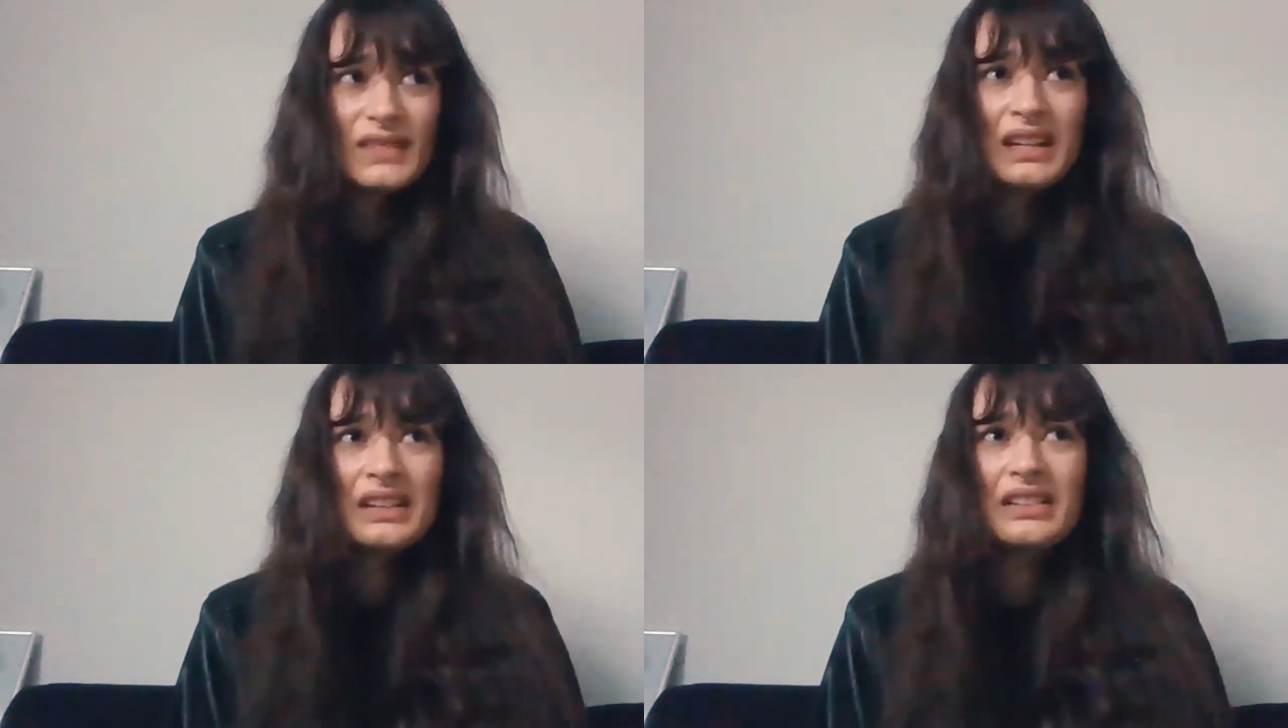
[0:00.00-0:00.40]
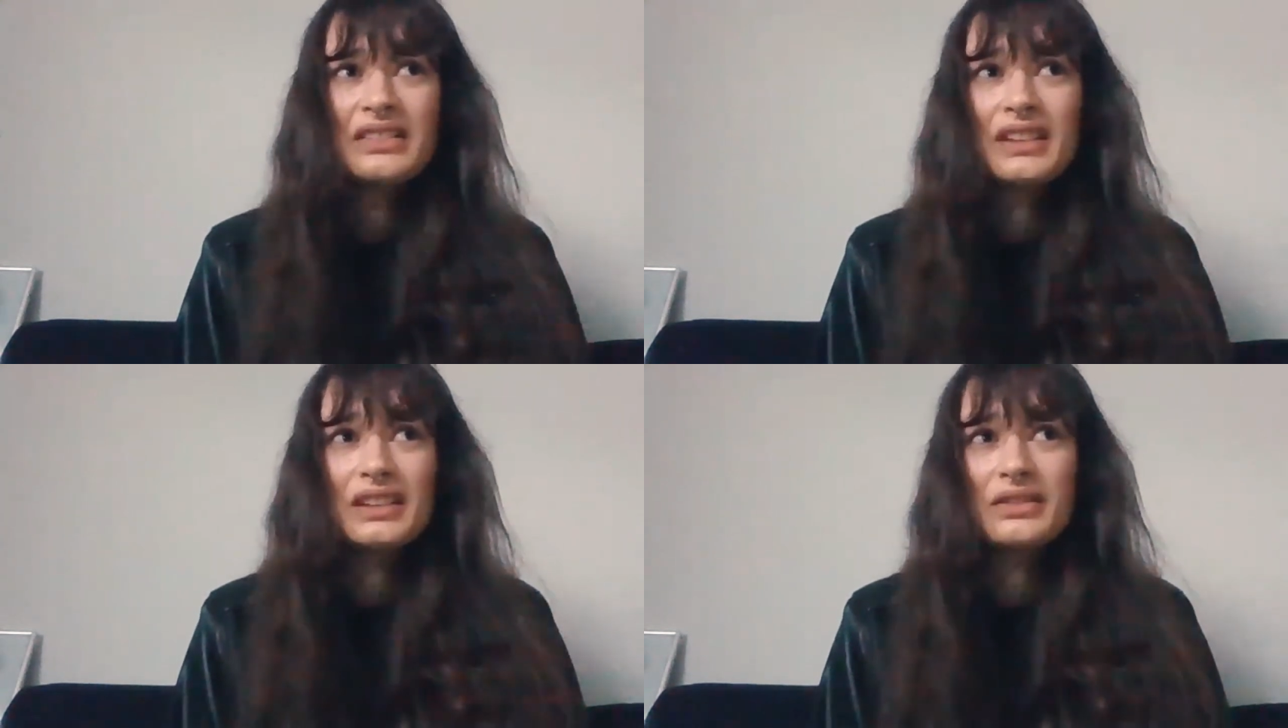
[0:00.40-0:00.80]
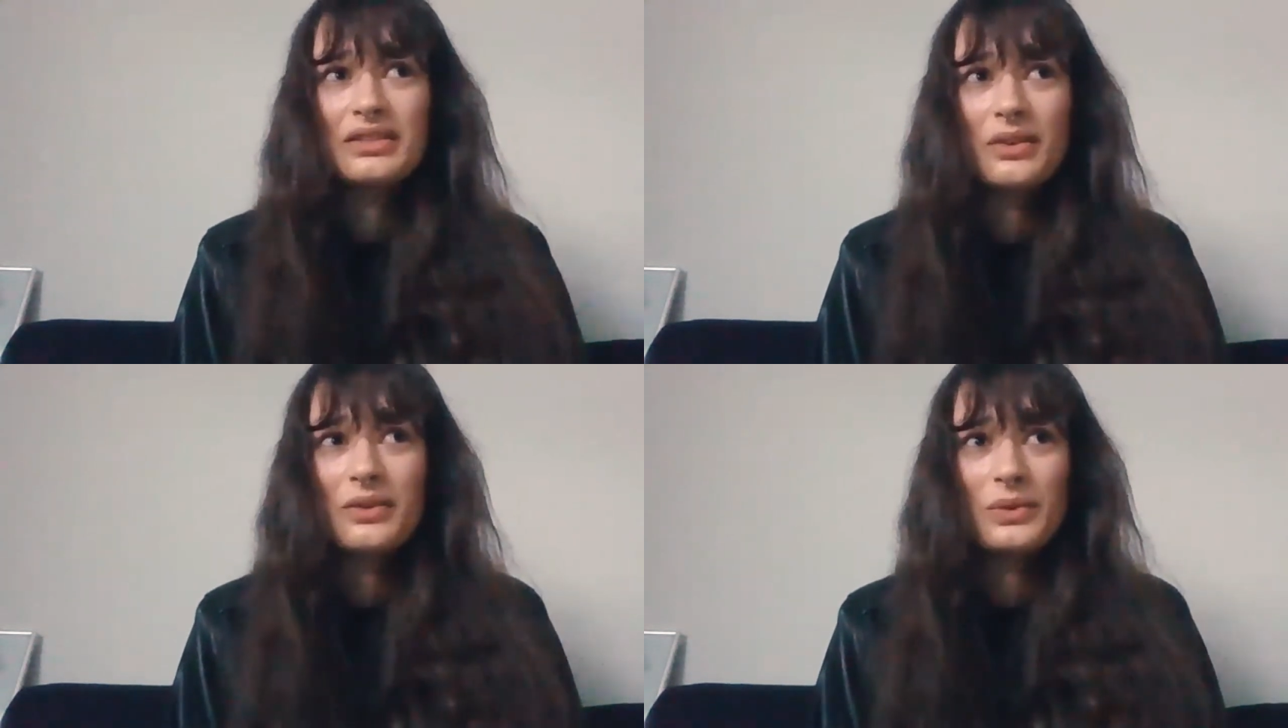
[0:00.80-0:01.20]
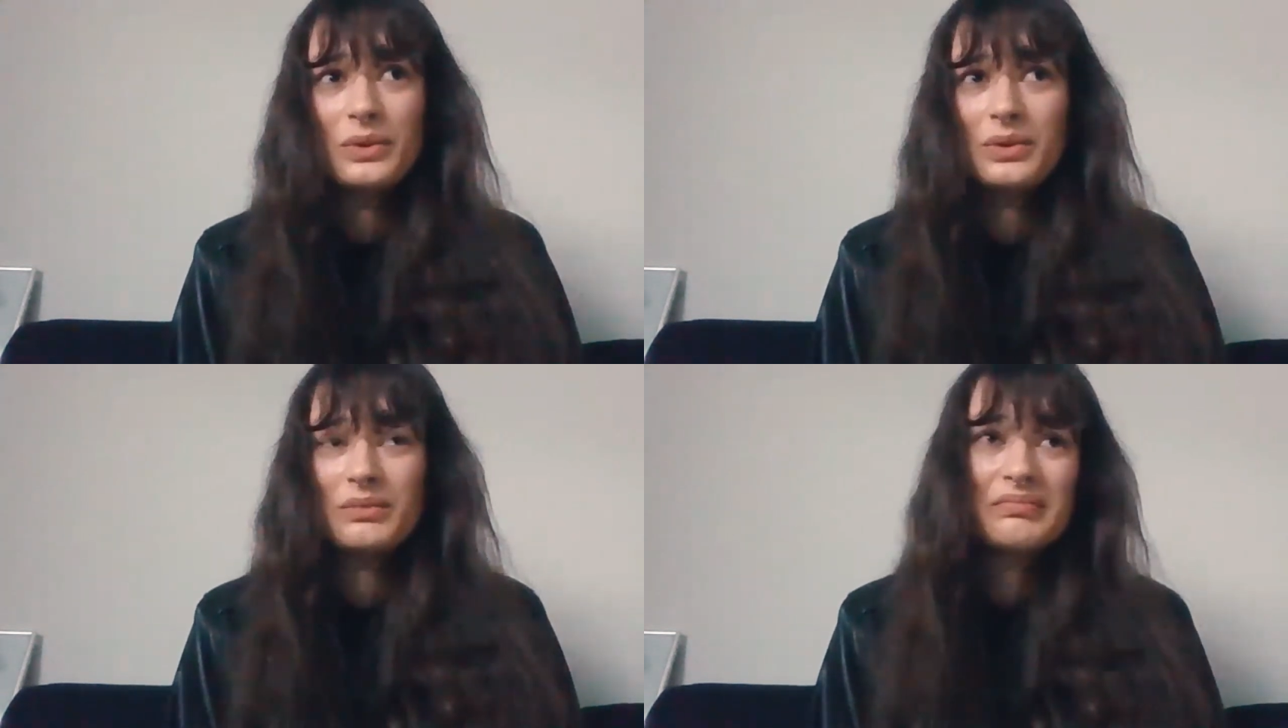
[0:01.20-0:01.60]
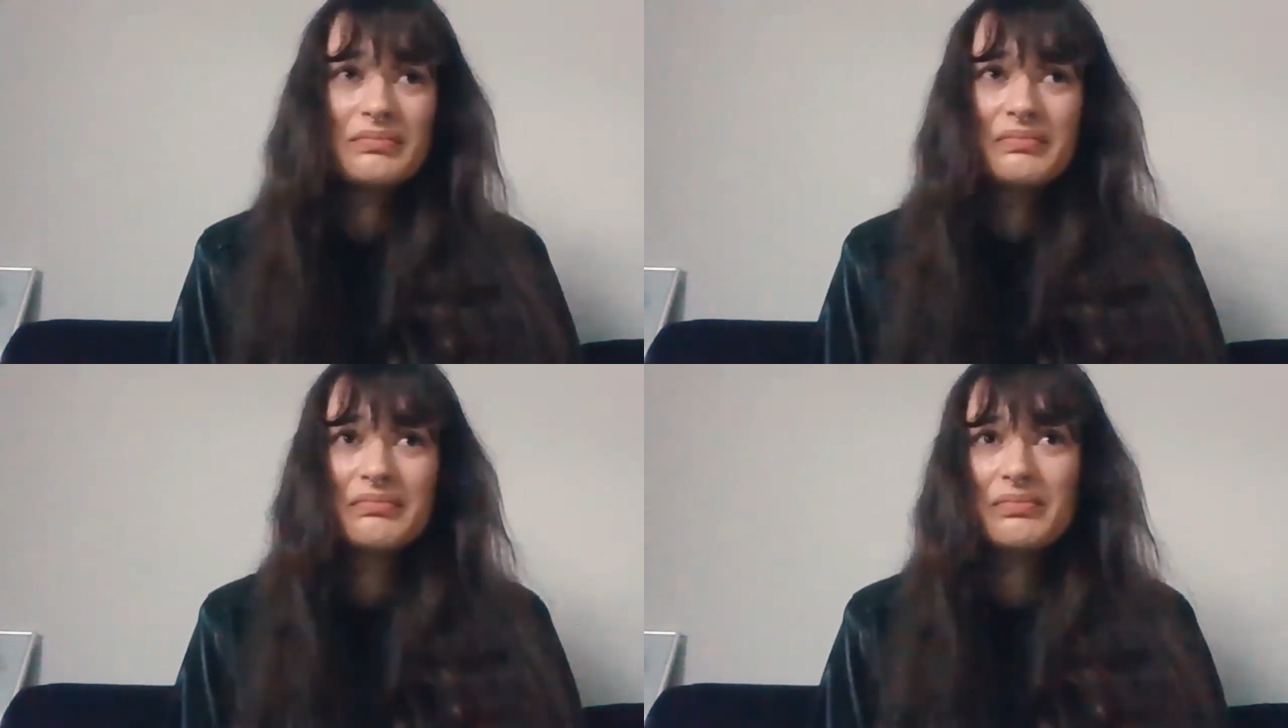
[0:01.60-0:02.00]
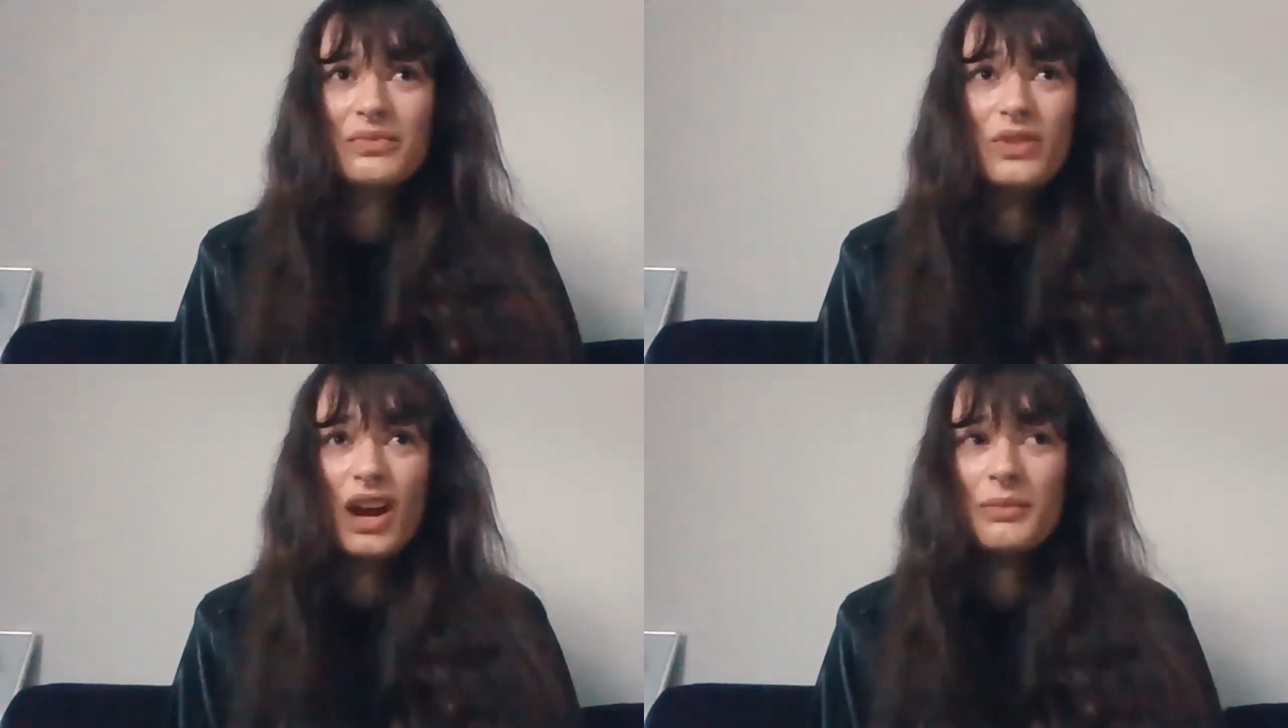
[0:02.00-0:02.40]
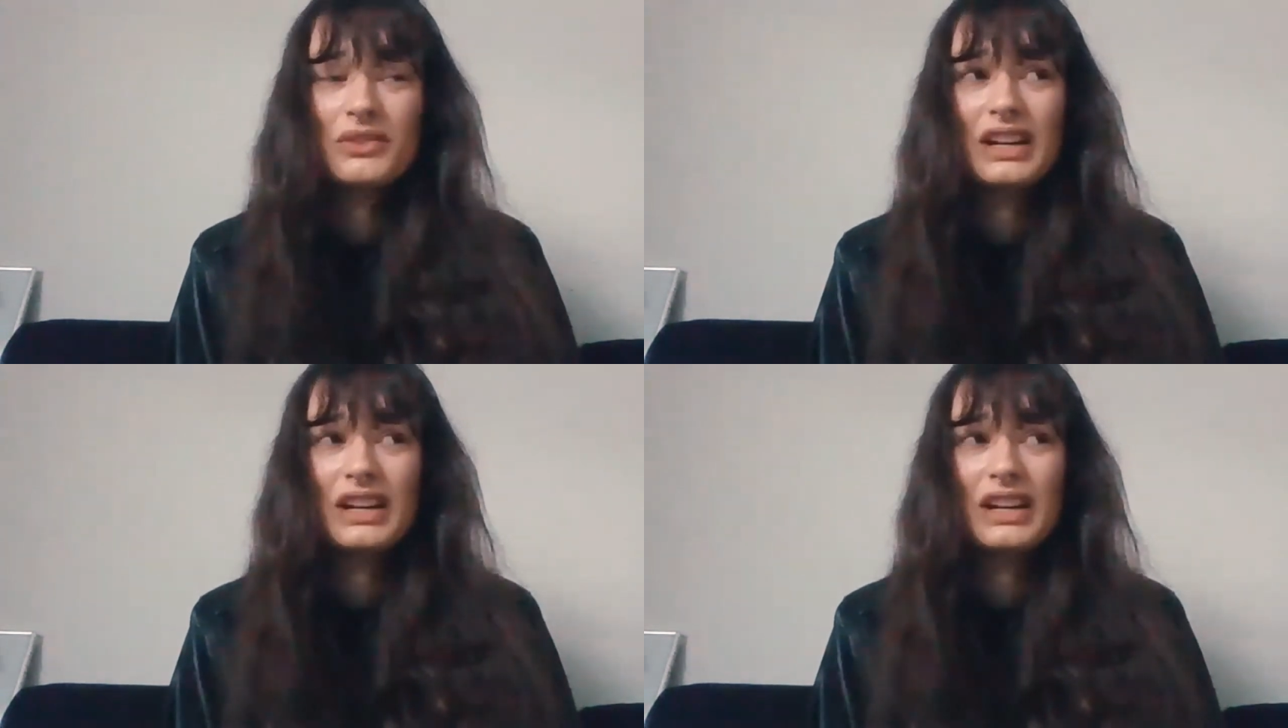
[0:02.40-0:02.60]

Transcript: I don't know, I could go for ramen